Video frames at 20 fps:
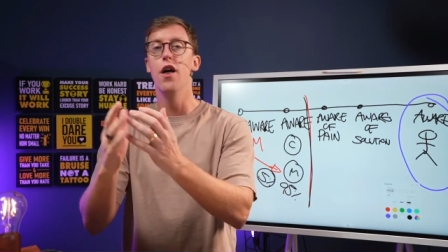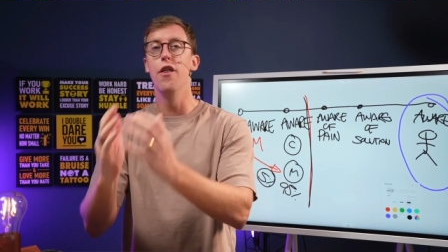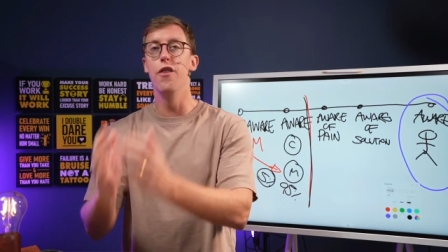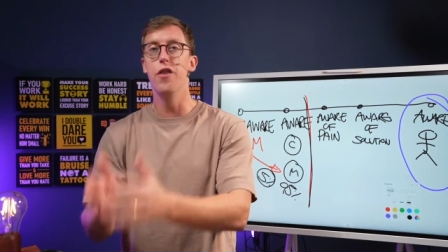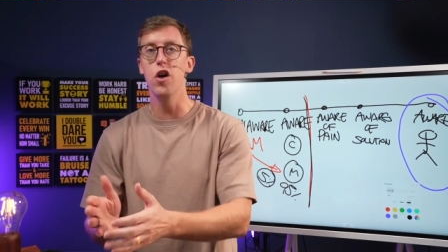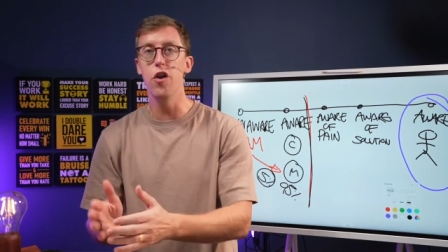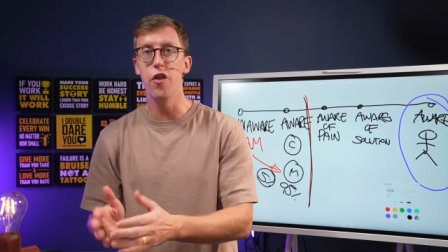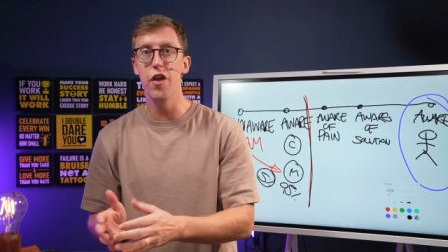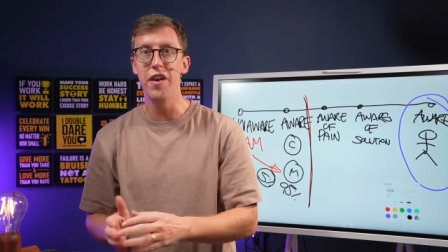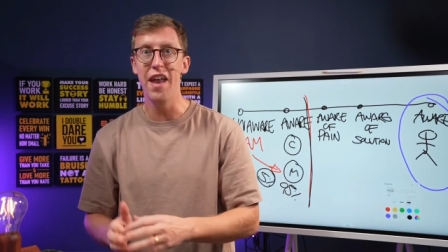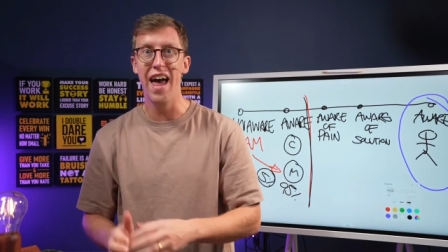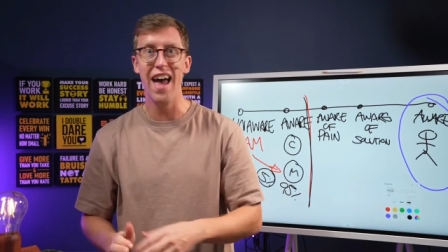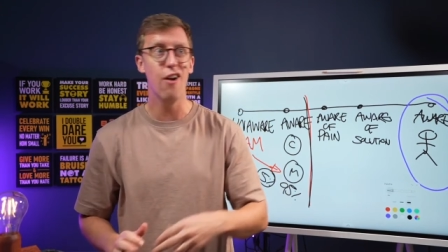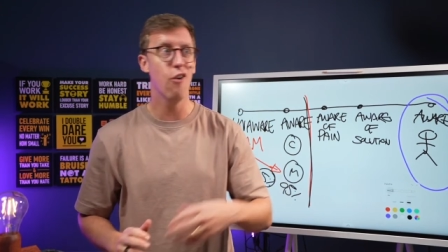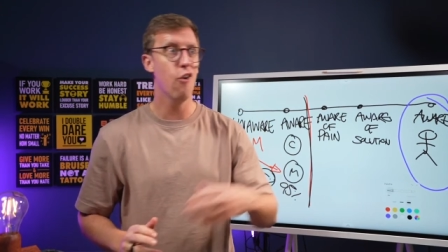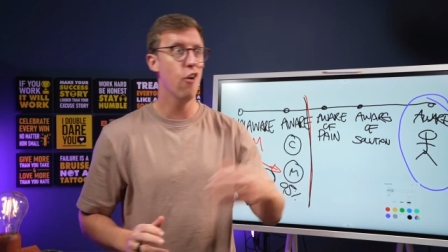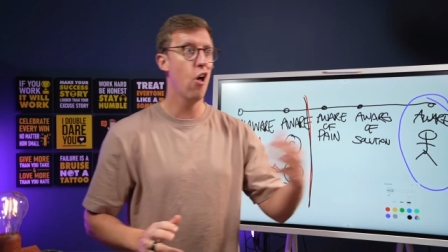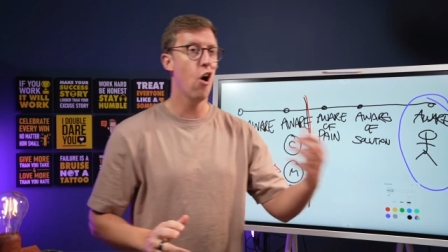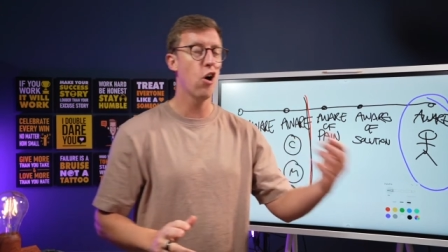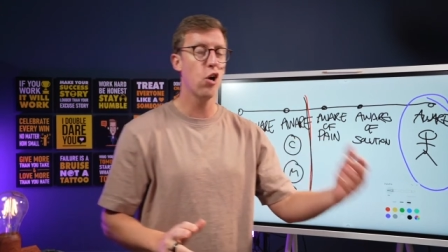the other day,
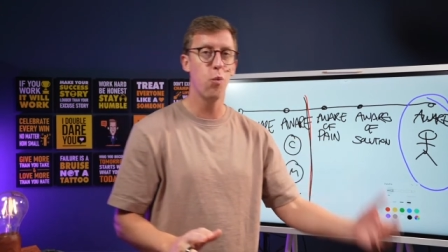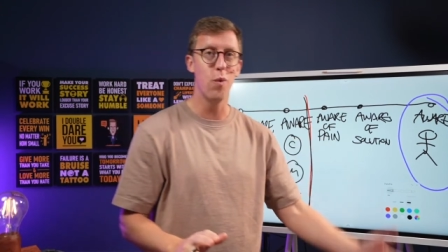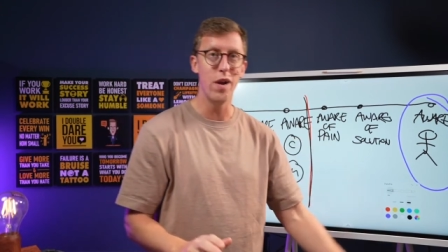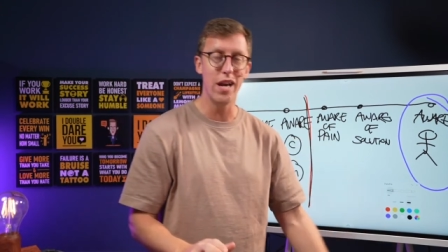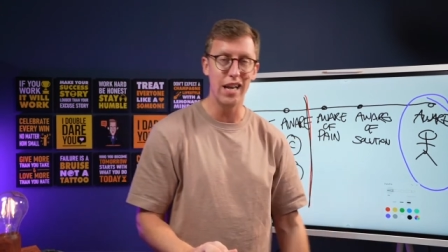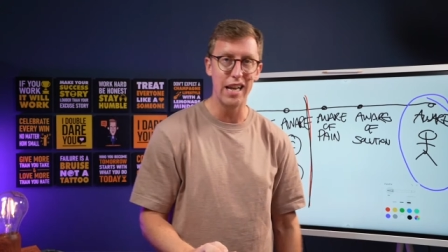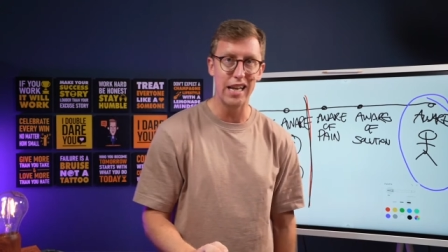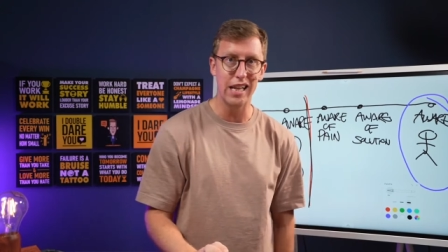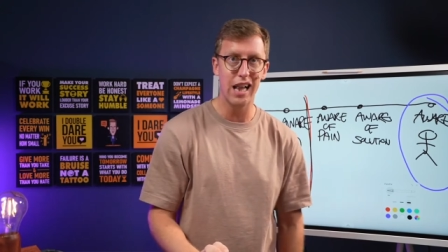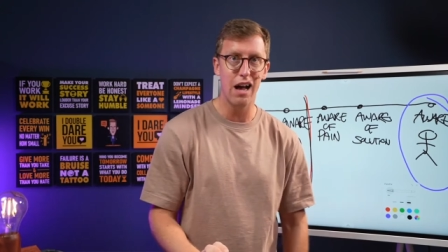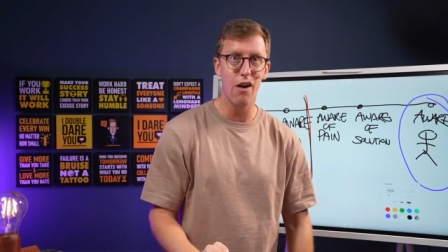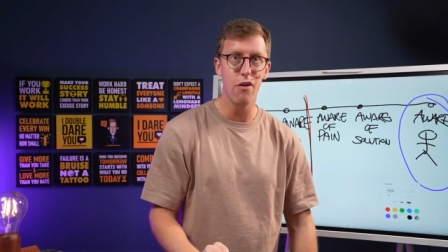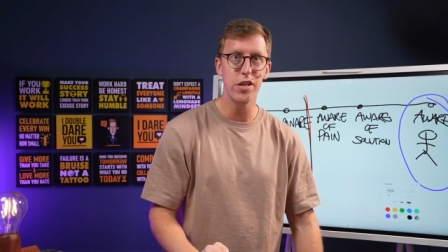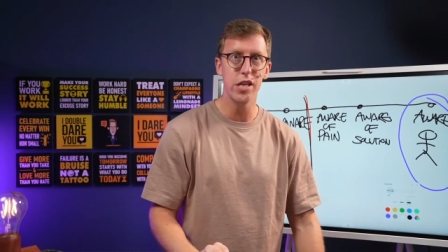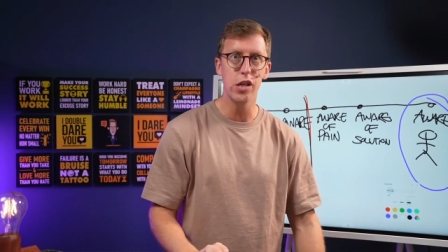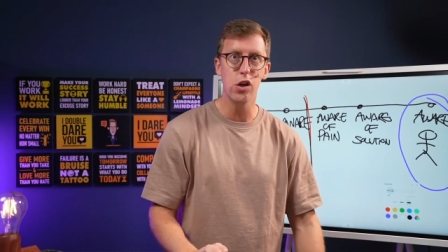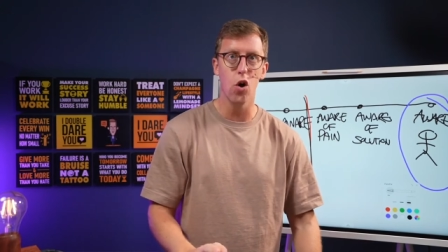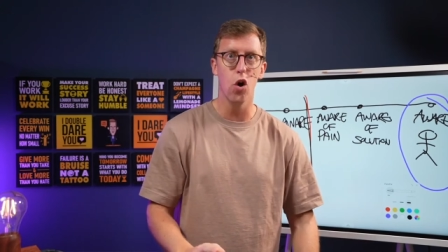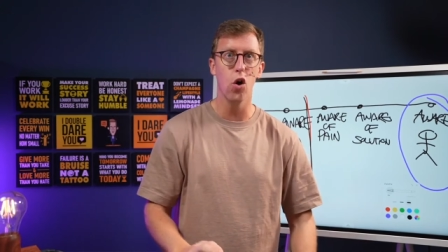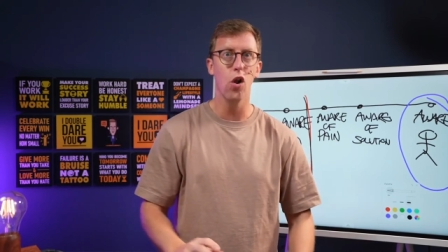or on our weekly
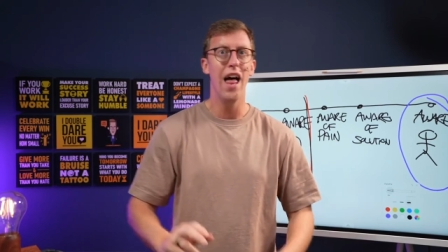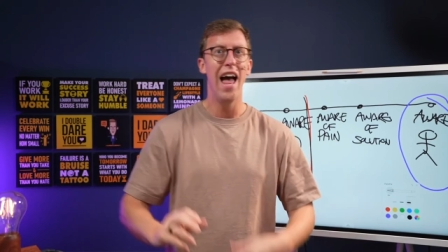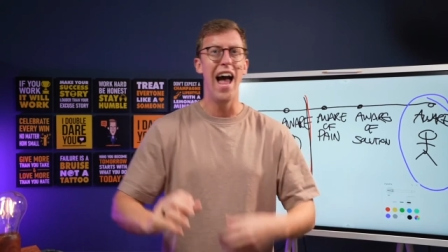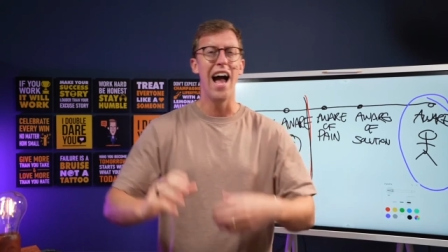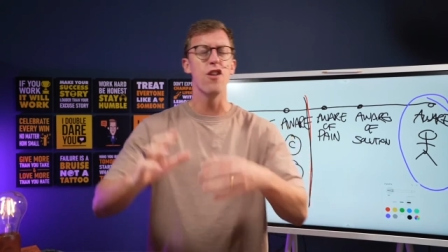clarity call,